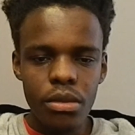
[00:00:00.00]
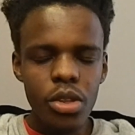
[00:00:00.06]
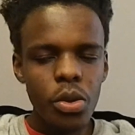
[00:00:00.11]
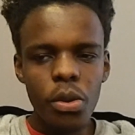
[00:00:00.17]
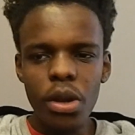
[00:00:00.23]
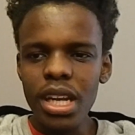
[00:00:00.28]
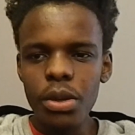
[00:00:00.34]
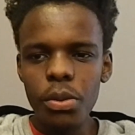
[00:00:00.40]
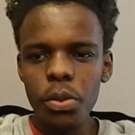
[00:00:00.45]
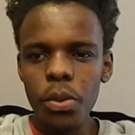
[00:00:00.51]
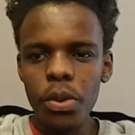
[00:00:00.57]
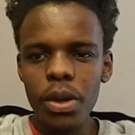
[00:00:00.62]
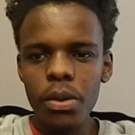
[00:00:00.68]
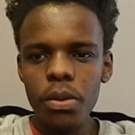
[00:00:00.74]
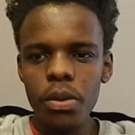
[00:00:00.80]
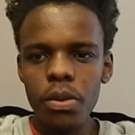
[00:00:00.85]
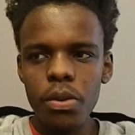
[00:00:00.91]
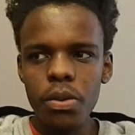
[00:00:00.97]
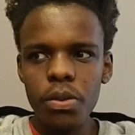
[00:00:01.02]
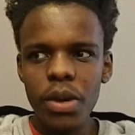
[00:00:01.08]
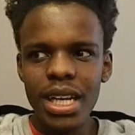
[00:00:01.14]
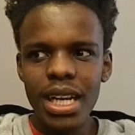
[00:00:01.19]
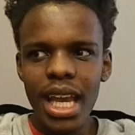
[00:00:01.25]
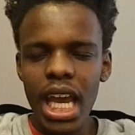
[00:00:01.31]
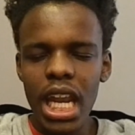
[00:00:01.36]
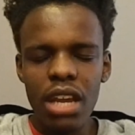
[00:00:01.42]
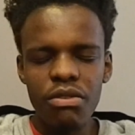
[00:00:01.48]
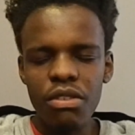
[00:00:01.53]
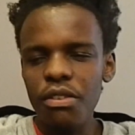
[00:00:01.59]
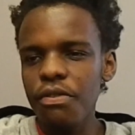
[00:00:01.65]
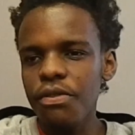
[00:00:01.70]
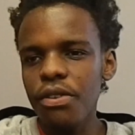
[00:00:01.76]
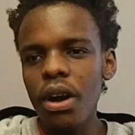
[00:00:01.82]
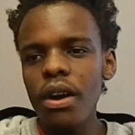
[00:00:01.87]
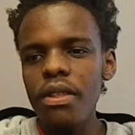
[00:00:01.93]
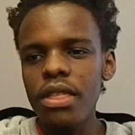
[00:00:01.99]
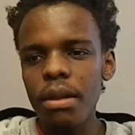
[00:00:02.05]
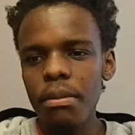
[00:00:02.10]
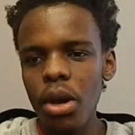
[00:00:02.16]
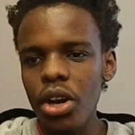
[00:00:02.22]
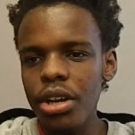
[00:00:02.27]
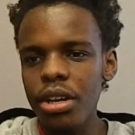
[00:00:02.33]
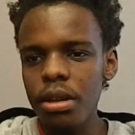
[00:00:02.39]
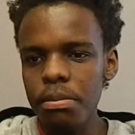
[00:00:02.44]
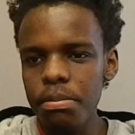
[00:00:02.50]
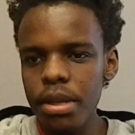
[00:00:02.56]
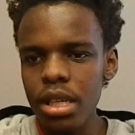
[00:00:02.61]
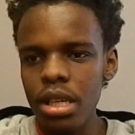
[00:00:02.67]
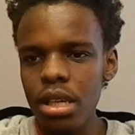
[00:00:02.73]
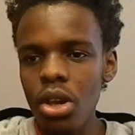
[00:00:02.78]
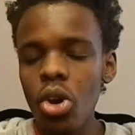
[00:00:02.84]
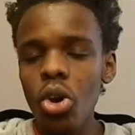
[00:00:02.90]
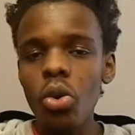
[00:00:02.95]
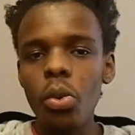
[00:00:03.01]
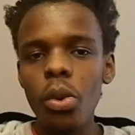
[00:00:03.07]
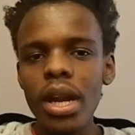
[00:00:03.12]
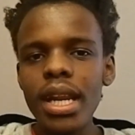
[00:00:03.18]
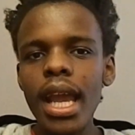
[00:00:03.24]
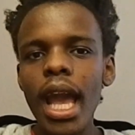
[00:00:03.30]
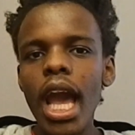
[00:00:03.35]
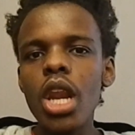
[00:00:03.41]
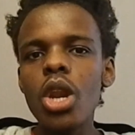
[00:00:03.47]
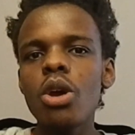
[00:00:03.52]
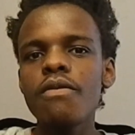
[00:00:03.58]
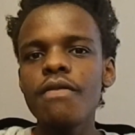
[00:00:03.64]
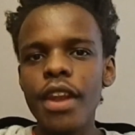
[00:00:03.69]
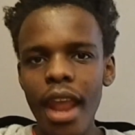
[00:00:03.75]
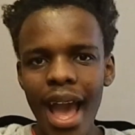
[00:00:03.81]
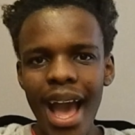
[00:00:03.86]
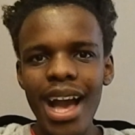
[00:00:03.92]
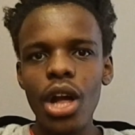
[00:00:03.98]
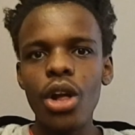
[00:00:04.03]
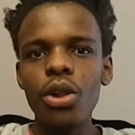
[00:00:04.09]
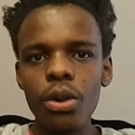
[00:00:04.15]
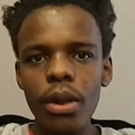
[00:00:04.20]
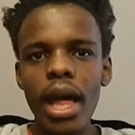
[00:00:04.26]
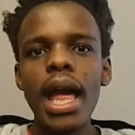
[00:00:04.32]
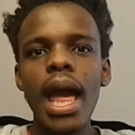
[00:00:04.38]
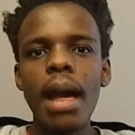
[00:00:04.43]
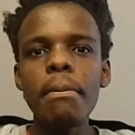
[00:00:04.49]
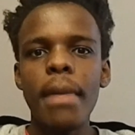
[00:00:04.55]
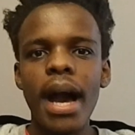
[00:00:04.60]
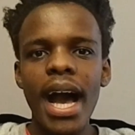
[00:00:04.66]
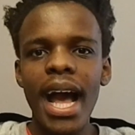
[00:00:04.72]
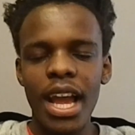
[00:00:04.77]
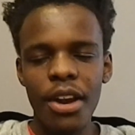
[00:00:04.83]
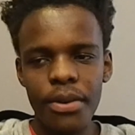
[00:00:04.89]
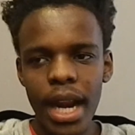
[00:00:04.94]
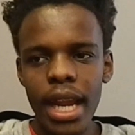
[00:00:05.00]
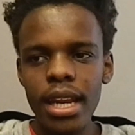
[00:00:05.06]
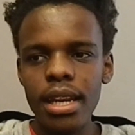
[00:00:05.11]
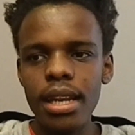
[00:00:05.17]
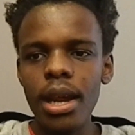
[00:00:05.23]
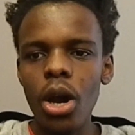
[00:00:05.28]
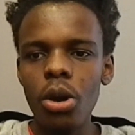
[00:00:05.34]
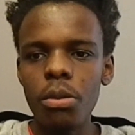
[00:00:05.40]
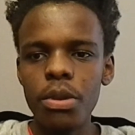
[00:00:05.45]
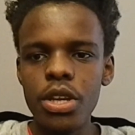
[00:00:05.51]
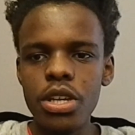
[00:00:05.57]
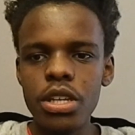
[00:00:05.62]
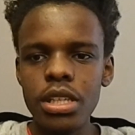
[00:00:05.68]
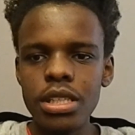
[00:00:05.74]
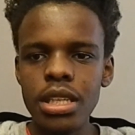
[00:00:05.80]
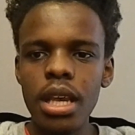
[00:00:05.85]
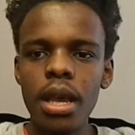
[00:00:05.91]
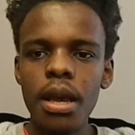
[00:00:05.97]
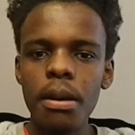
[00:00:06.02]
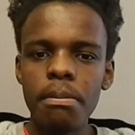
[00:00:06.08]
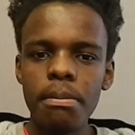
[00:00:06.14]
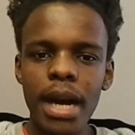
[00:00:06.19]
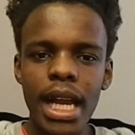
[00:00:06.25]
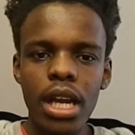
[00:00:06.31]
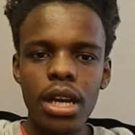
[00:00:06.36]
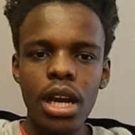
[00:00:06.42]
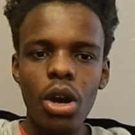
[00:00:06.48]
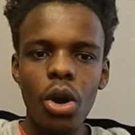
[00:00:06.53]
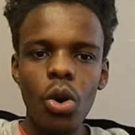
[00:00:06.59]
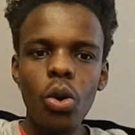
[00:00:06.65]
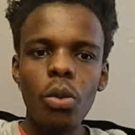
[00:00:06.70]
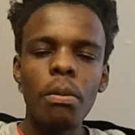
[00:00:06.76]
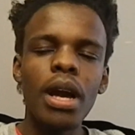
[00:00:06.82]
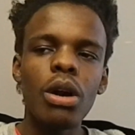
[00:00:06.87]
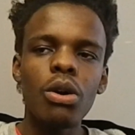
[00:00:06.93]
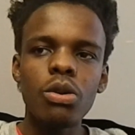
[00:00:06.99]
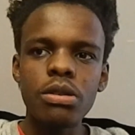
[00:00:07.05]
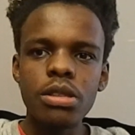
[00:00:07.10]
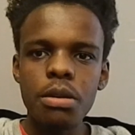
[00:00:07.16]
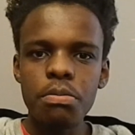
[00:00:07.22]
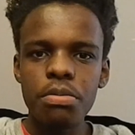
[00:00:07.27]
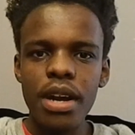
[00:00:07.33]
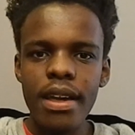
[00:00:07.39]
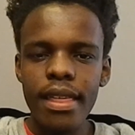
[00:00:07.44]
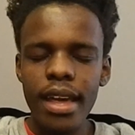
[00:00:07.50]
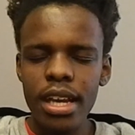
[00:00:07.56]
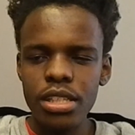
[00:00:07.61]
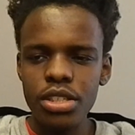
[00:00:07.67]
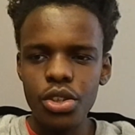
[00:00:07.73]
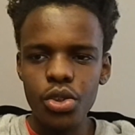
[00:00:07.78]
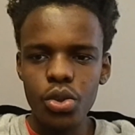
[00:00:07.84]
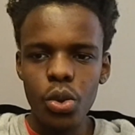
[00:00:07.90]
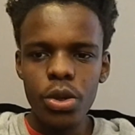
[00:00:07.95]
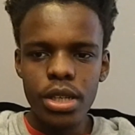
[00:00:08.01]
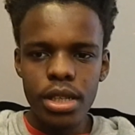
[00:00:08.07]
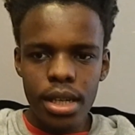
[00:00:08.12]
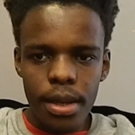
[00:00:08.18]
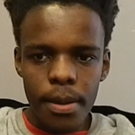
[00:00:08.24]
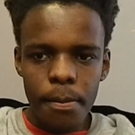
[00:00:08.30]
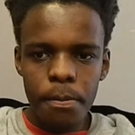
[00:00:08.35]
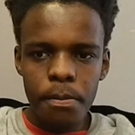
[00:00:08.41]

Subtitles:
And what kind of a father am I going to be? What kind of an uncle am I right now? Because my older brother has a daughter.